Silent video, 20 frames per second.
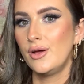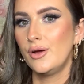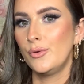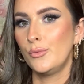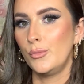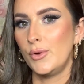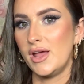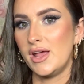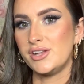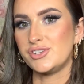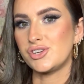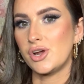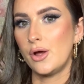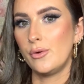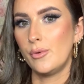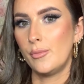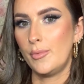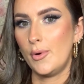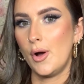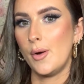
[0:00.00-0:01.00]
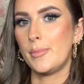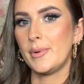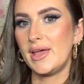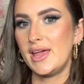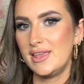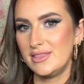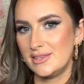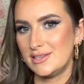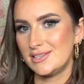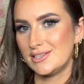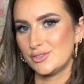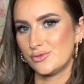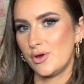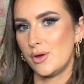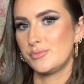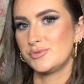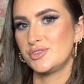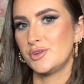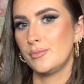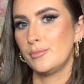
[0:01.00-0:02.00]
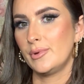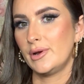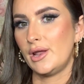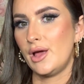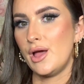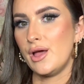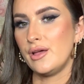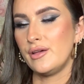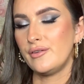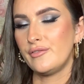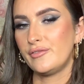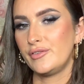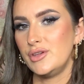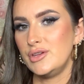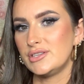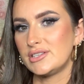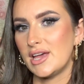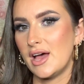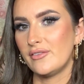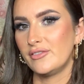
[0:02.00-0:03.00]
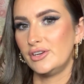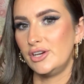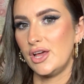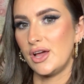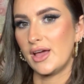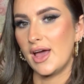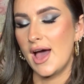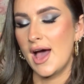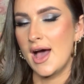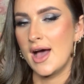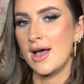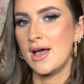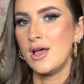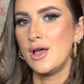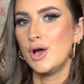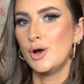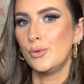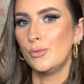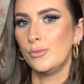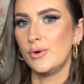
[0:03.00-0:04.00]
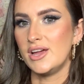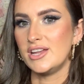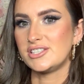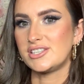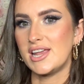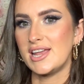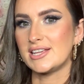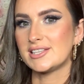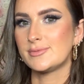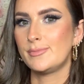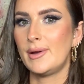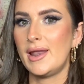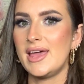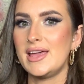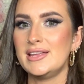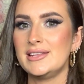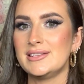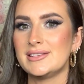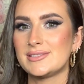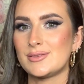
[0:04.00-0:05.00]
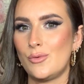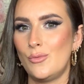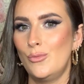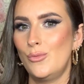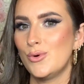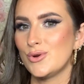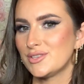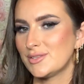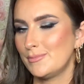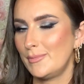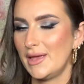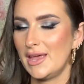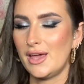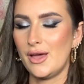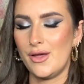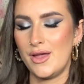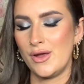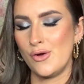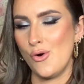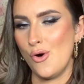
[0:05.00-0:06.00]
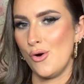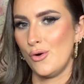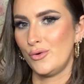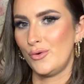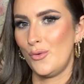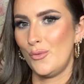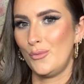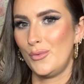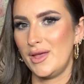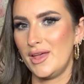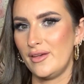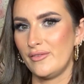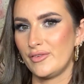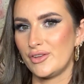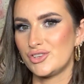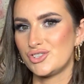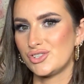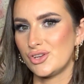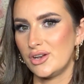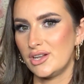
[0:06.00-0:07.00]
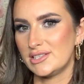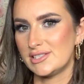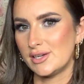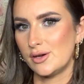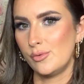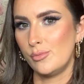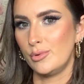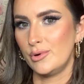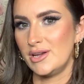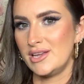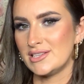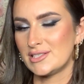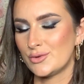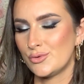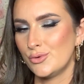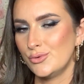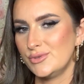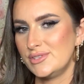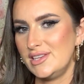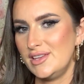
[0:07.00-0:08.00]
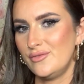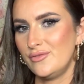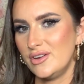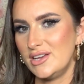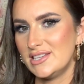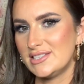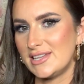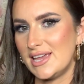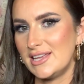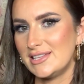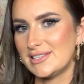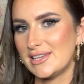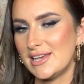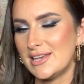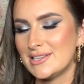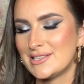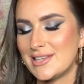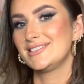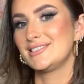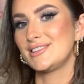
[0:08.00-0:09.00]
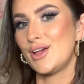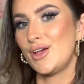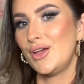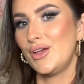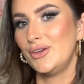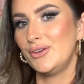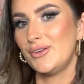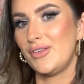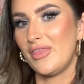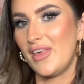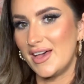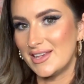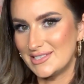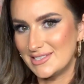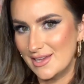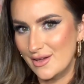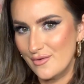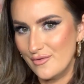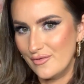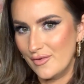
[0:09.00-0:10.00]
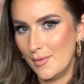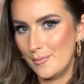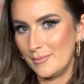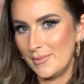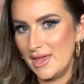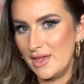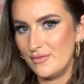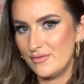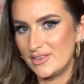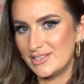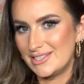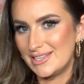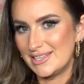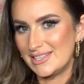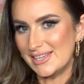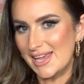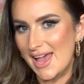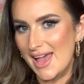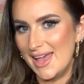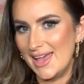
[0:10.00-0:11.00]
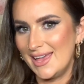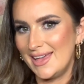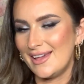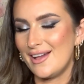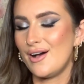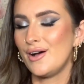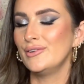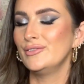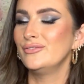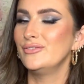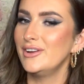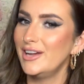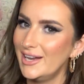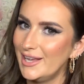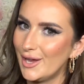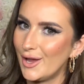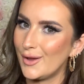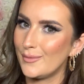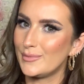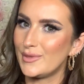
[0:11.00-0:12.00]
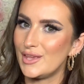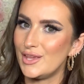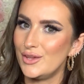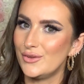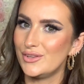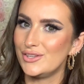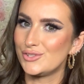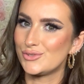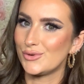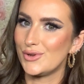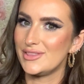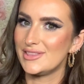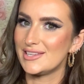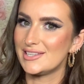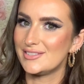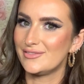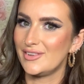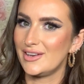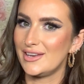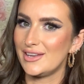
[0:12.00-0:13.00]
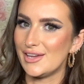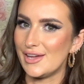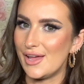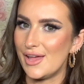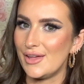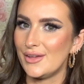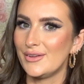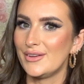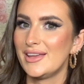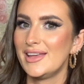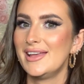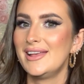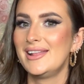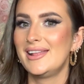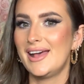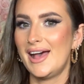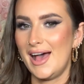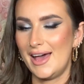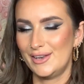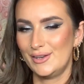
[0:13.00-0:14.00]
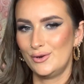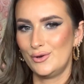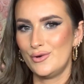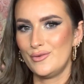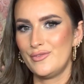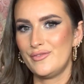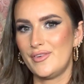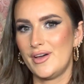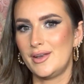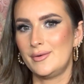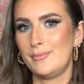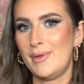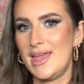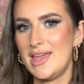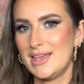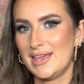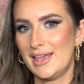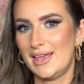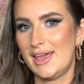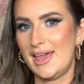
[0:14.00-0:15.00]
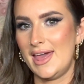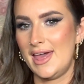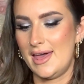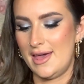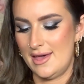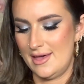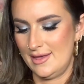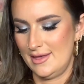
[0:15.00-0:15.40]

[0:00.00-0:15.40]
which I will pop in the description below for you to have a look at, which explains what's been going on with Charlotte Tilbury's cruelty-free status. So that's it from me for today. I really hope that you enjoyed this video. I had a lot of fun making it.